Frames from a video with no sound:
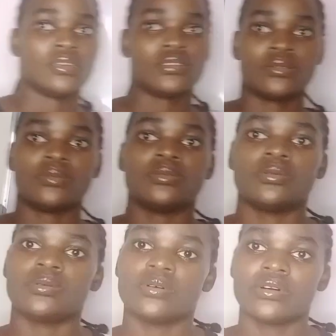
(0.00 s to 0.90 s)

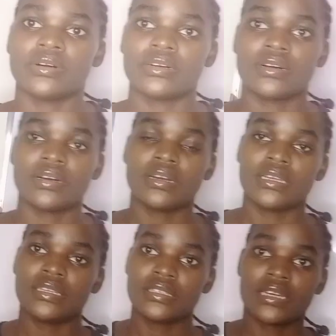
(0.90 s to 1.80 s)
So
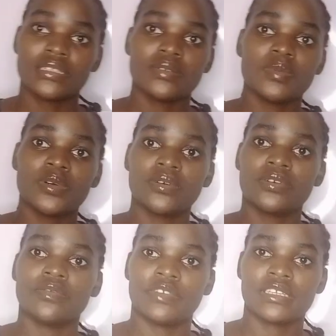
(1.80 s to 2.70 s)

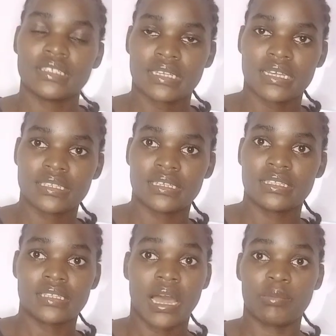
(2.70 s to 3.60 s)
intangible fixed
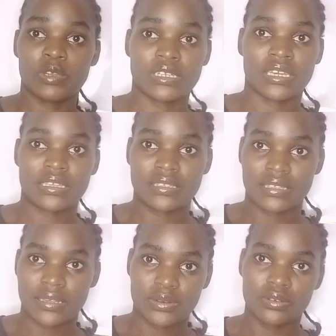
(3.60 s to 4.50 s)
assets
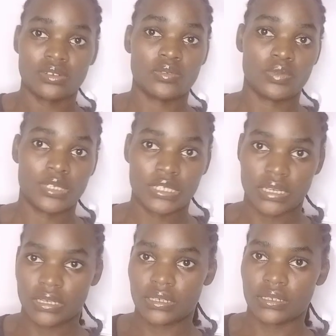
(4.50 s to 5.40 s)
amortize, they don't
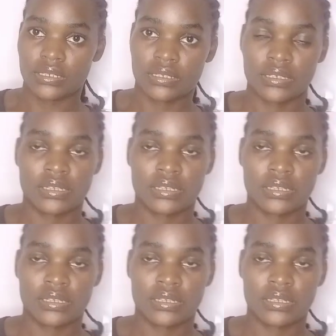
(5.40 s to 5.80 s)
depreciate.